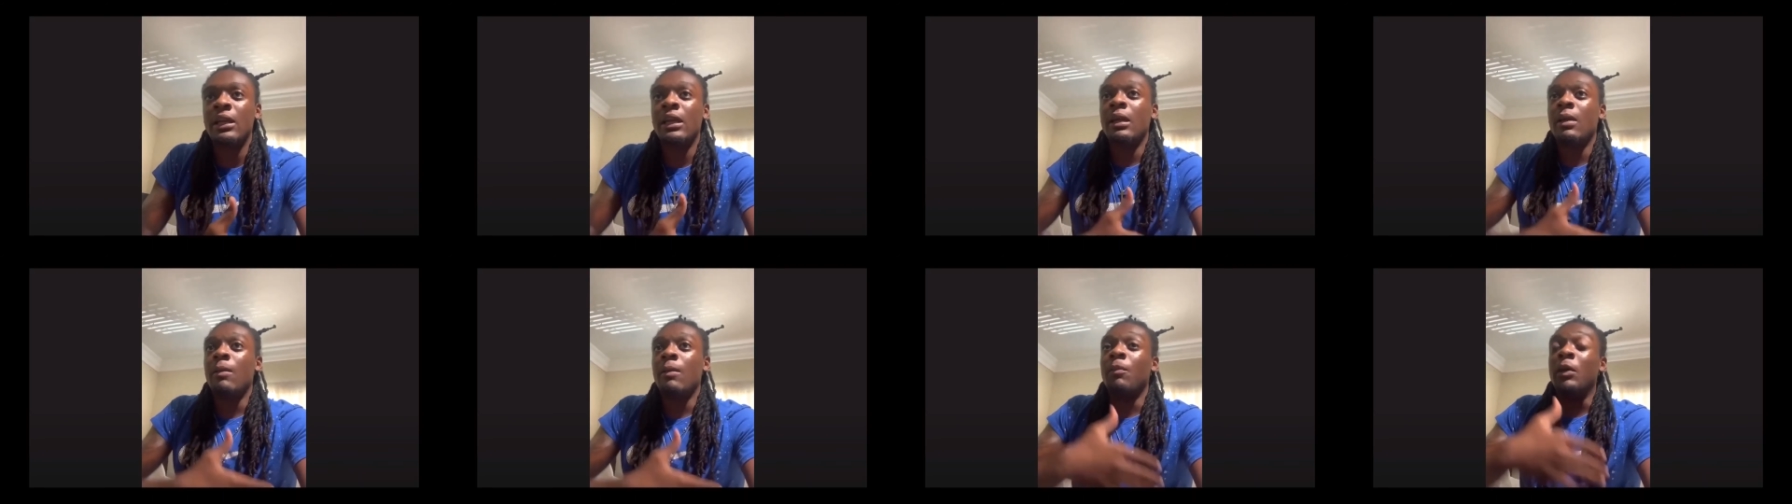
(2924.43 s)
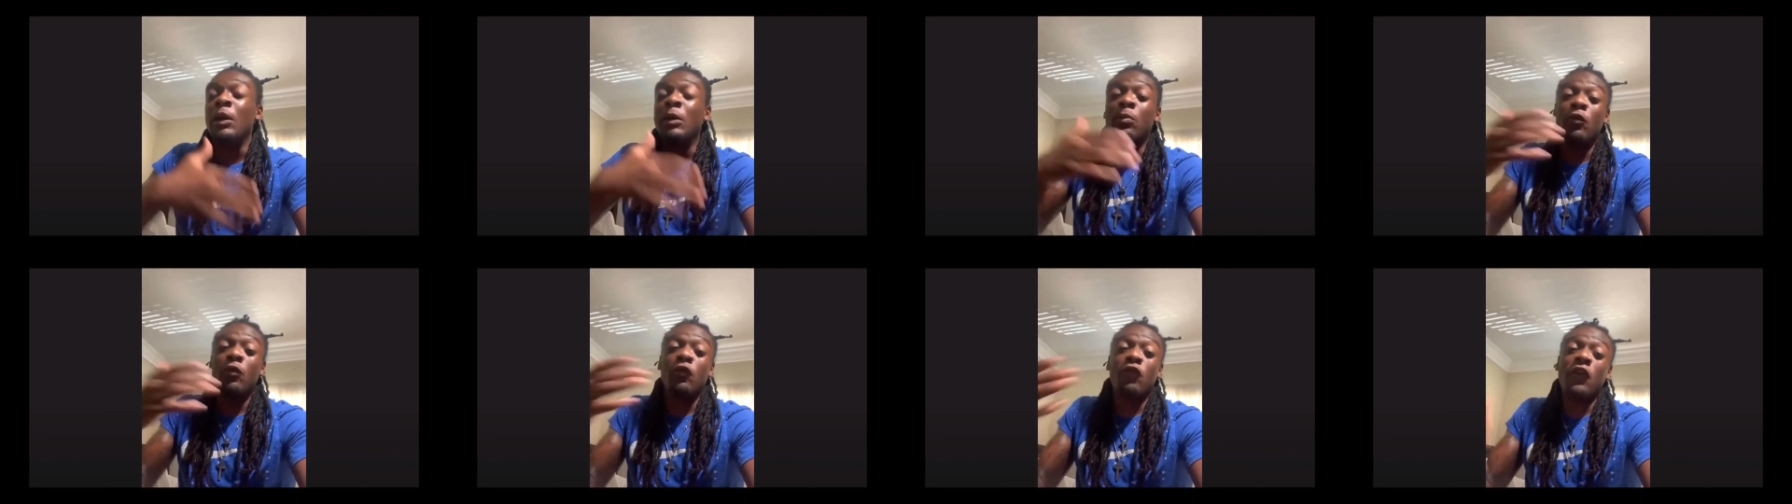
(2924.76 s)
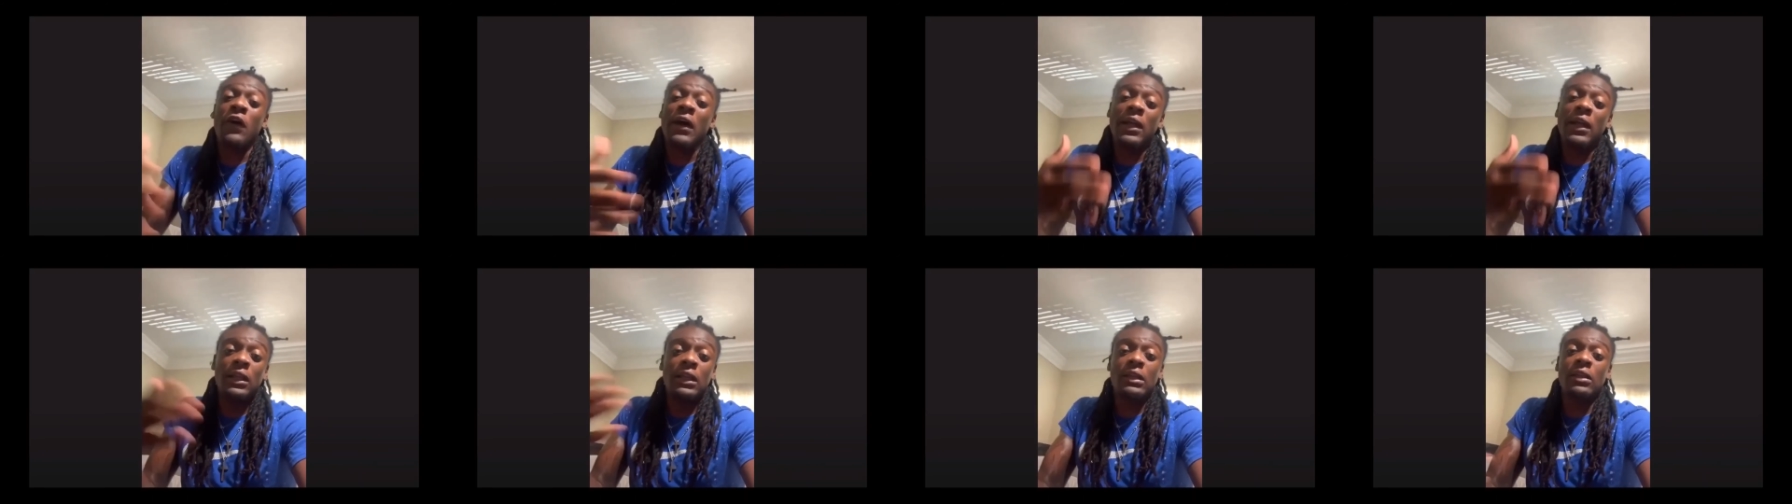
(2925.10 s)
People
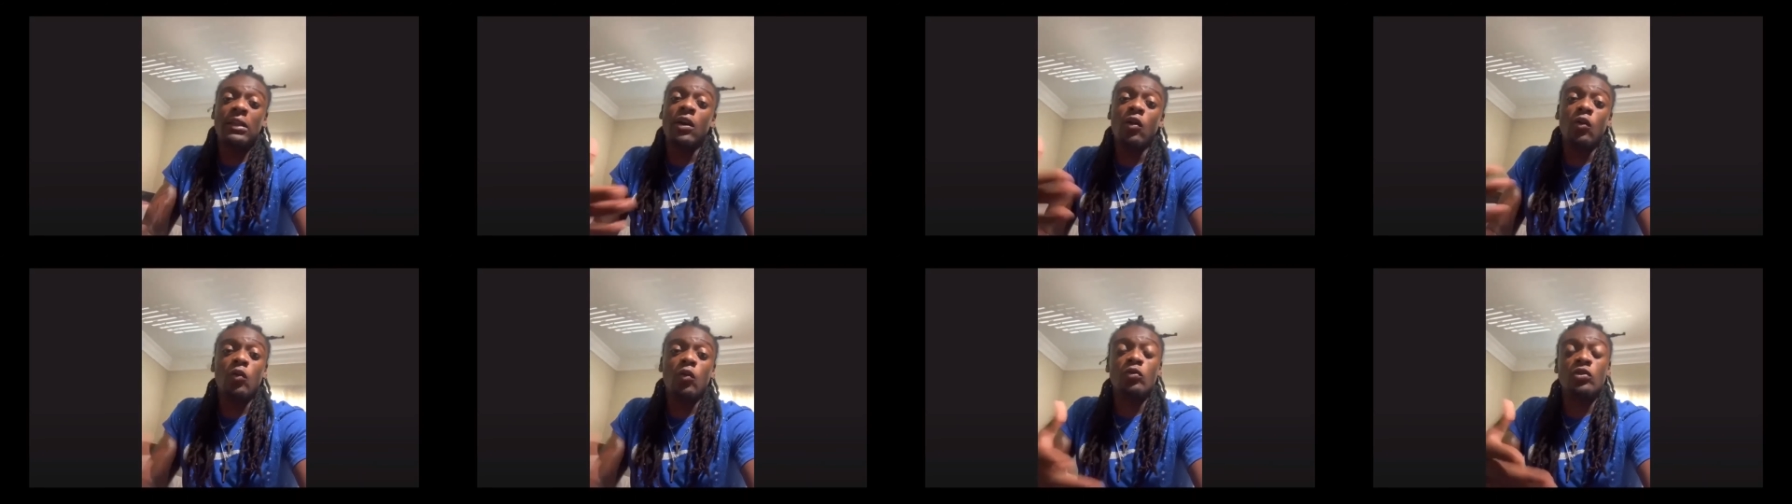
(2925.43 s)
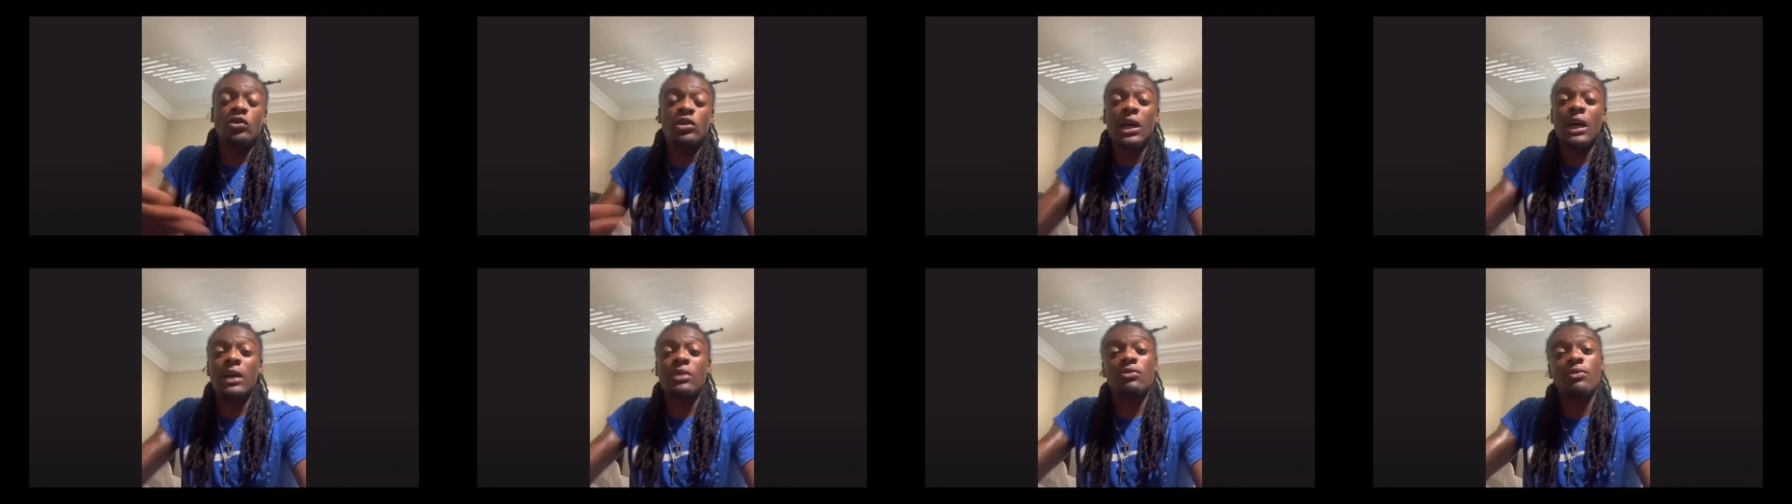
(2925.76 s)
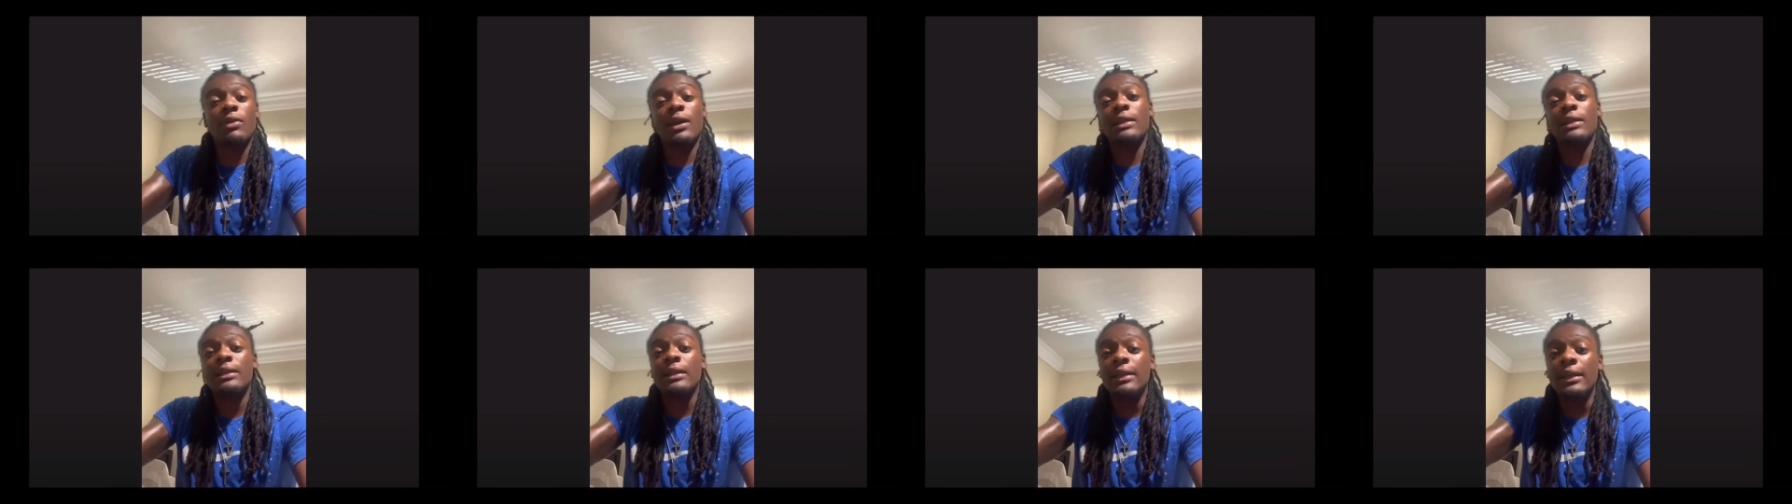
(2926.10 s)
finally know who Josh
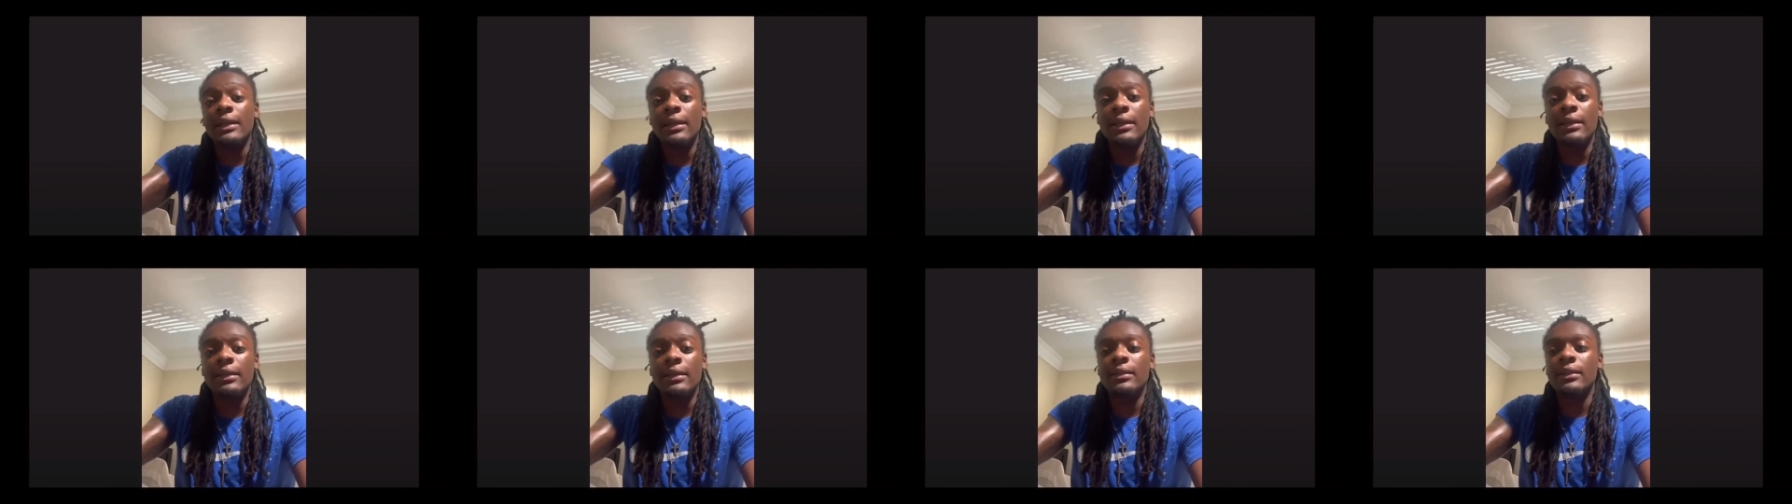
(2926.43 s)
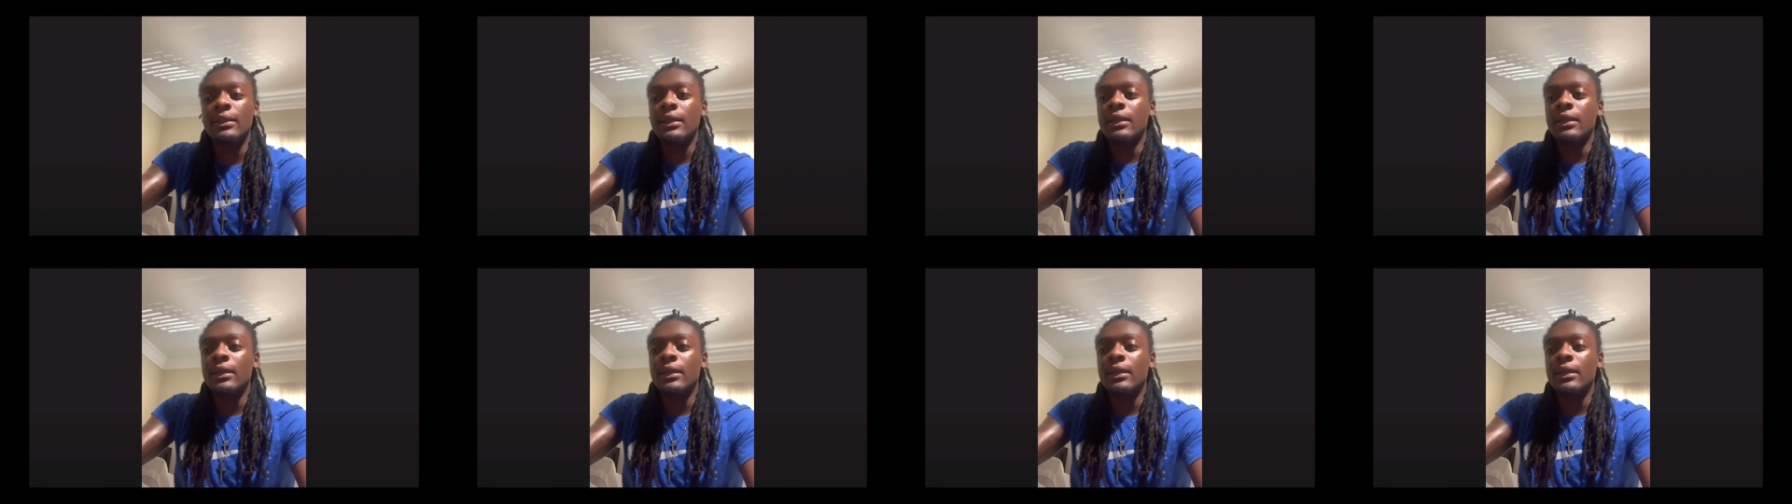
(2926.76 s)
Rice is.